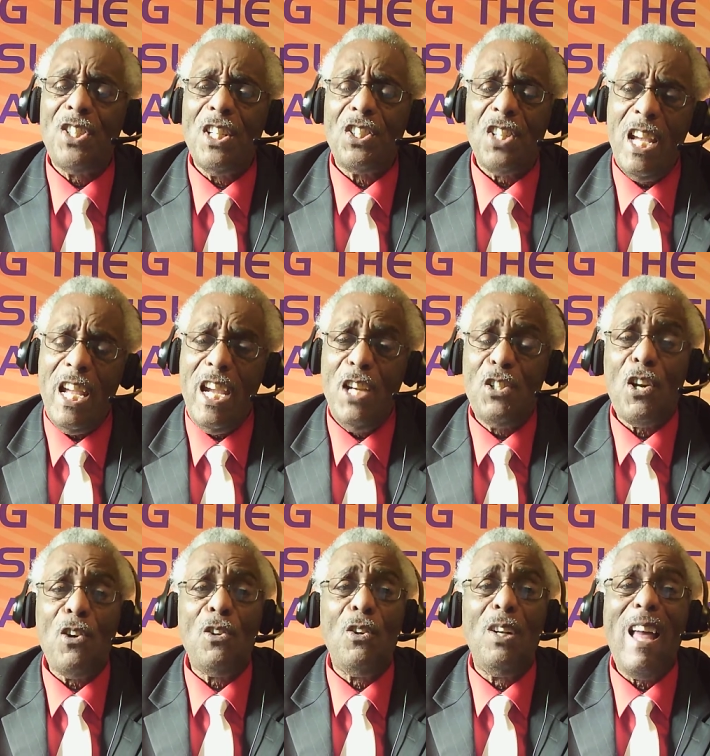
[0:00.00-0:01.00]
you need
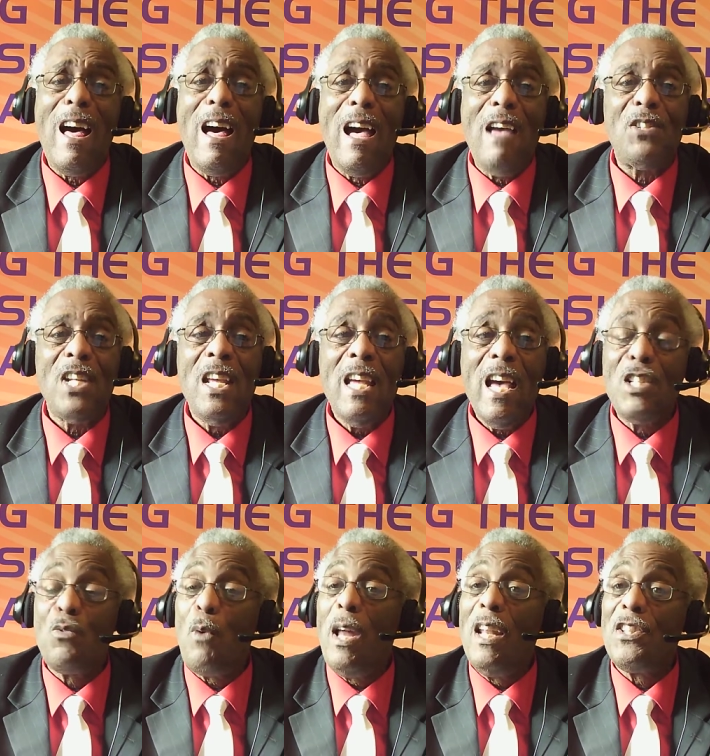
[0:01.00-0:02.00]
to be able to
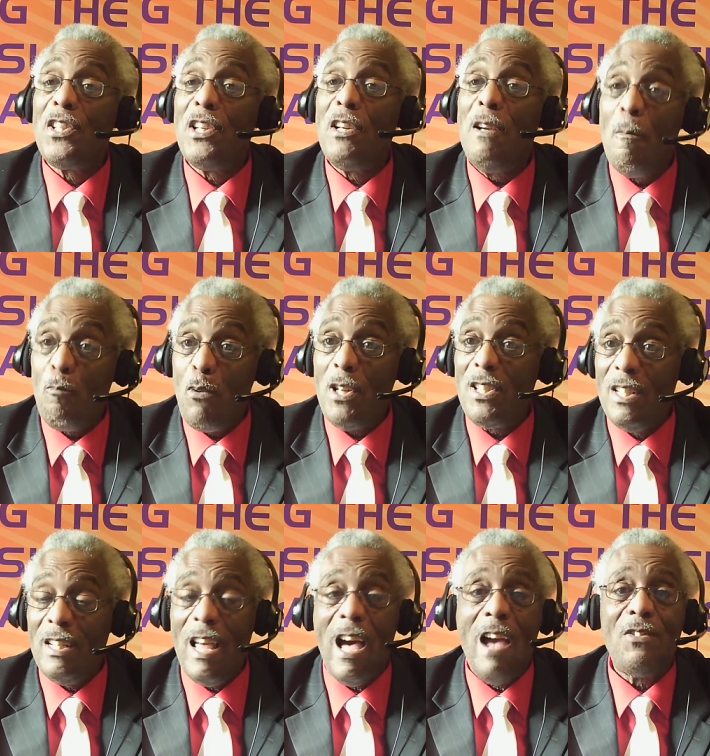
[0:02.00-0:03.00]
discern the
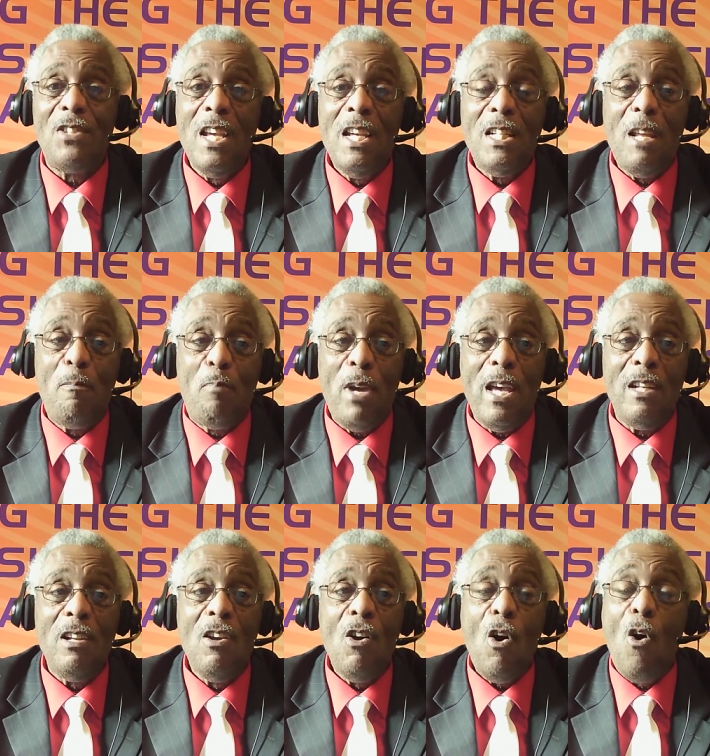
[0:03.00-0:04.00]
voice of God.
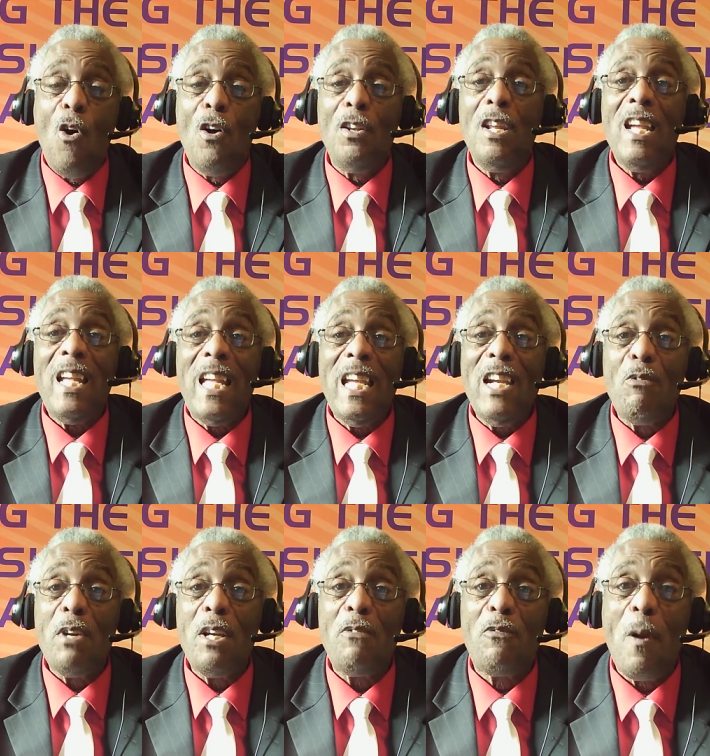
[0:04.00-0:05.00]
Your
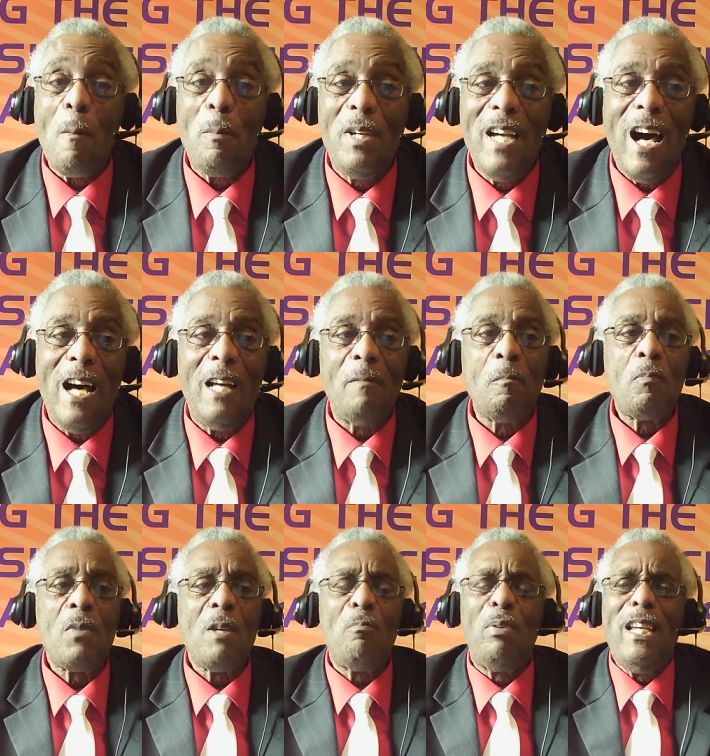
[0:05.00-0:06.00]
eternal future
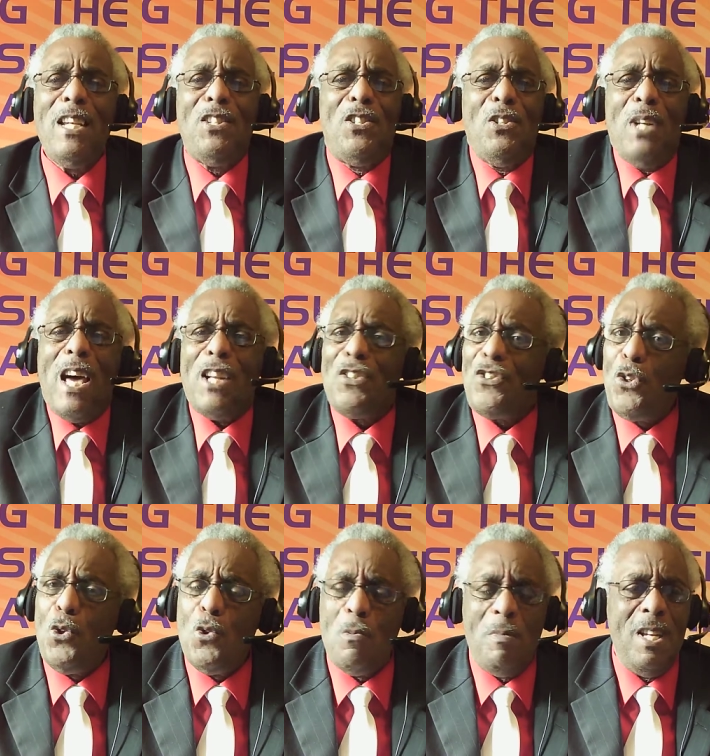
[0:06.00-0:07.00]
depends on
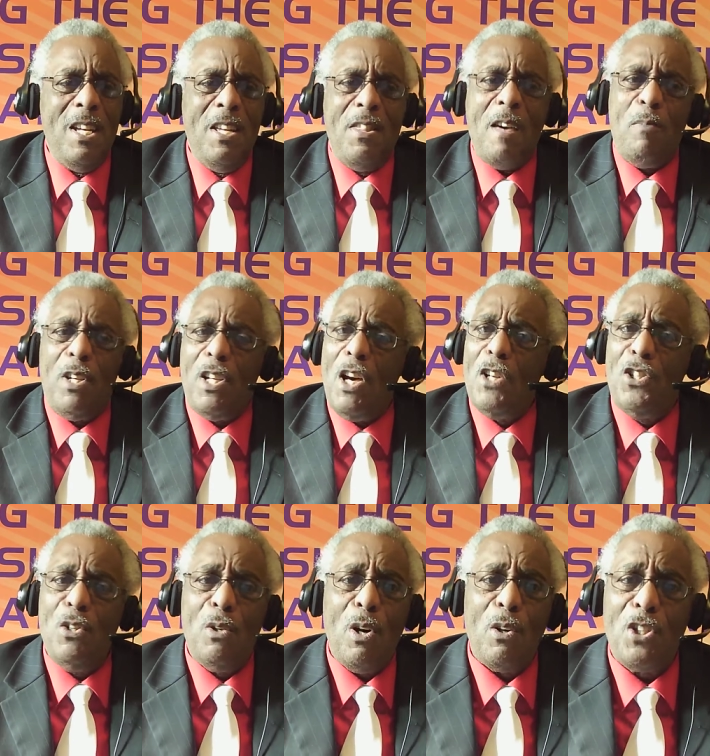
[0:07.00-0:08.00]
whose
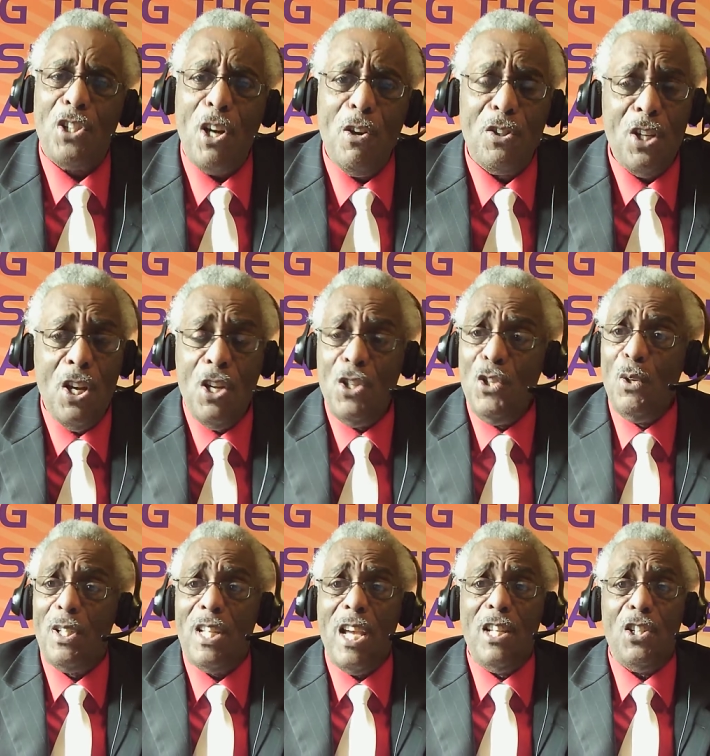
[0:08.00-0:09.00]
voice you are hearing.